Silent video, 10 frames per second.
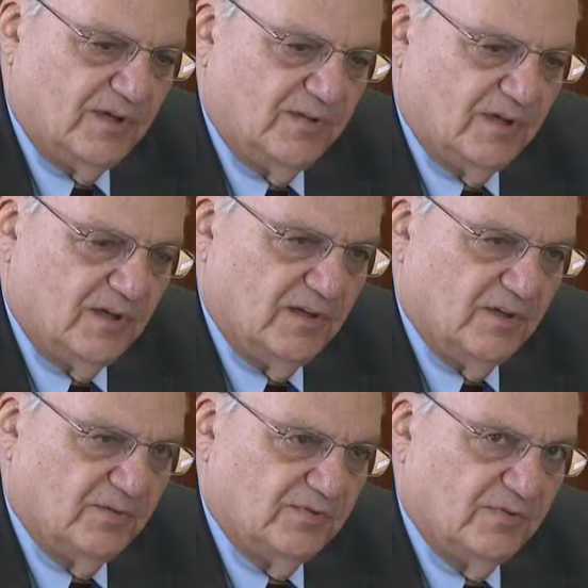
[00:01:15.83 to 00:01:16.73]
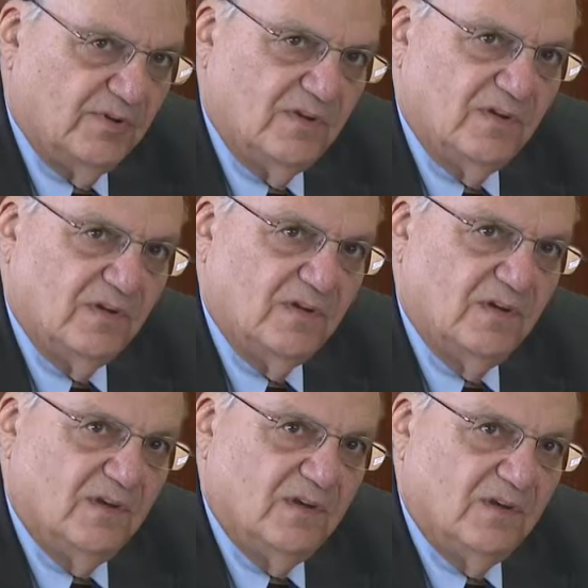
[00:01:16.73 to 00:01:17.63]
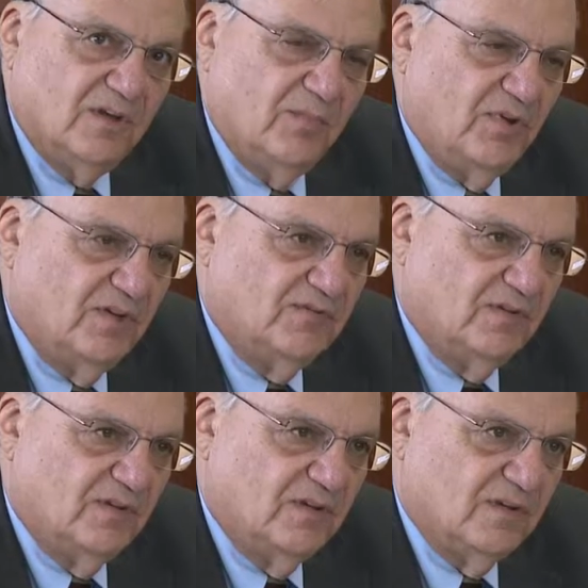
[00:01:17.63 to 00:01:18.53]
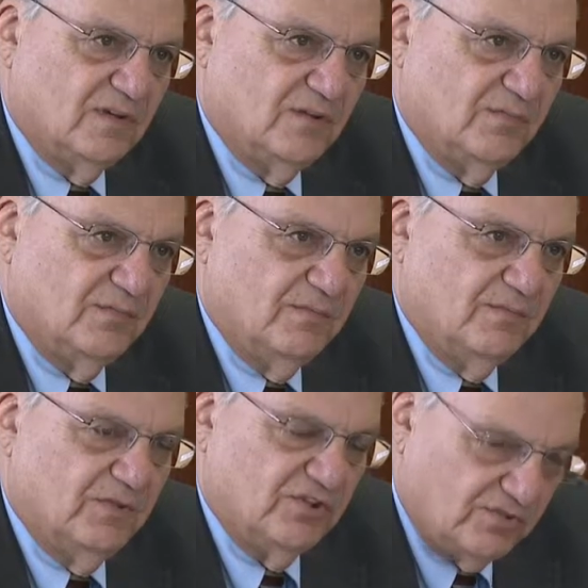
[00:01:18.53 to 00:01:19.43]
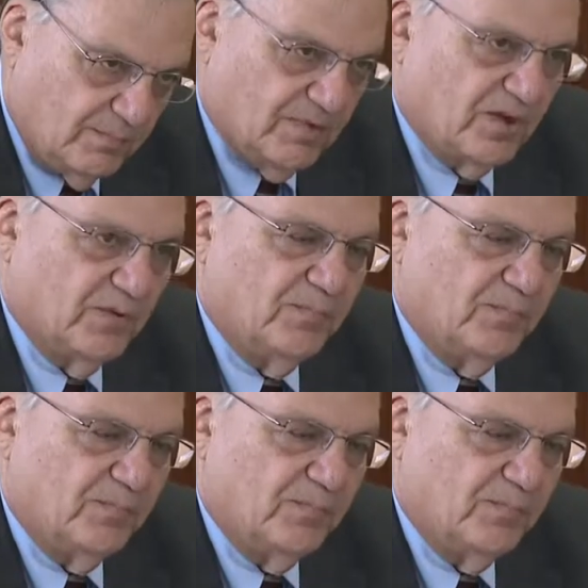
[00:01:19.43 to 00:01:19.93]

I think it helps the uh, inmates, uh, um, makes them better